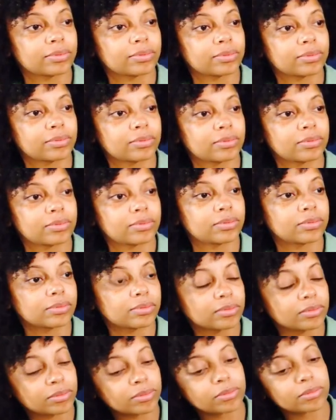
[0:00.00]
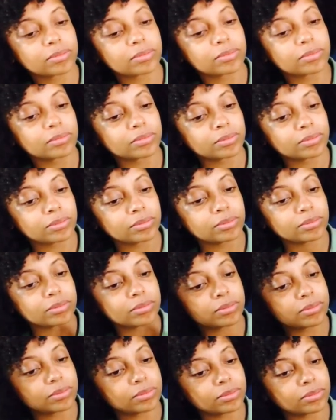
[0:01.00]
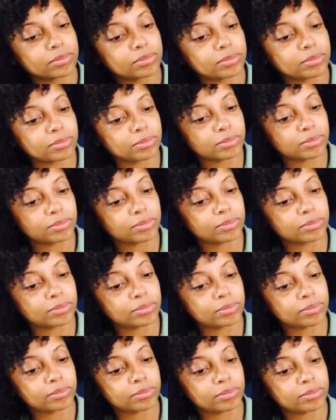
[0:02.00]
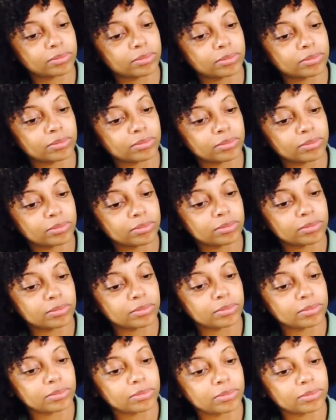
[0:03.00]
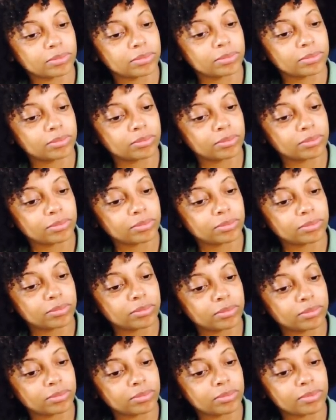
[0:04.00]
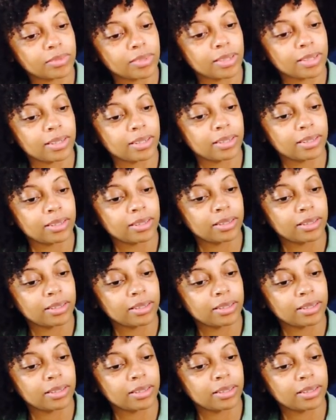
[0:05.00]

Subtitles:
(not speaking)